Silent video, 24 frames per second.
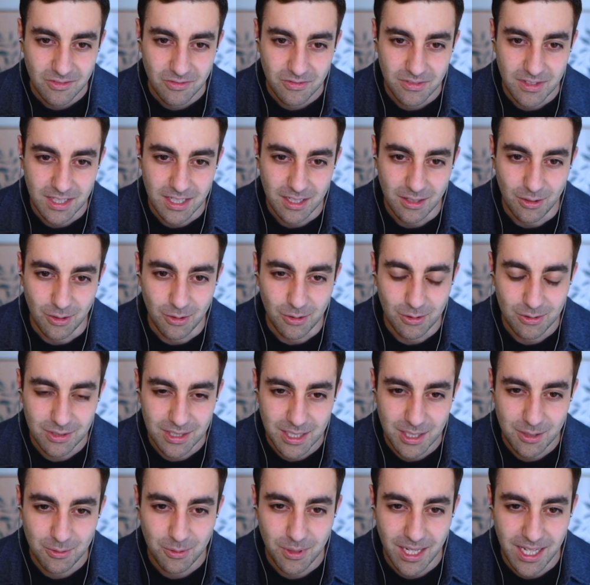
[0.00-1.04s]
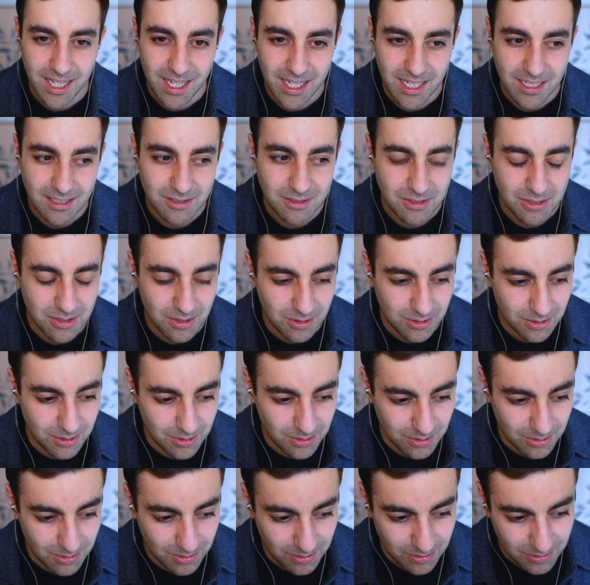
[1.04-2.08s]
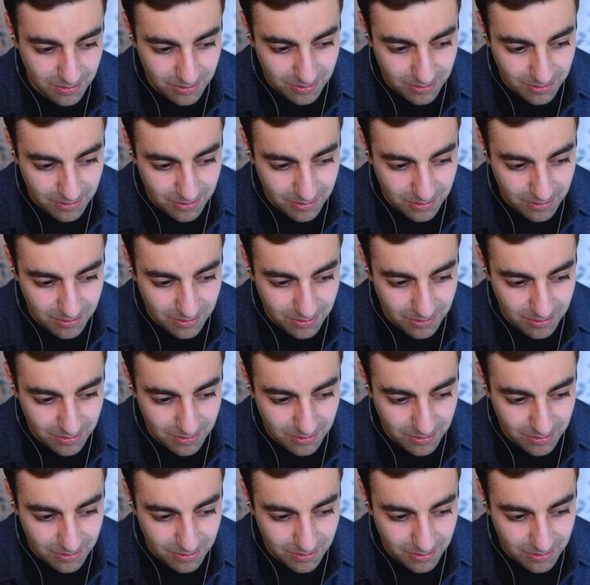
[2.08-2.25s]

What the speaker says: the only way to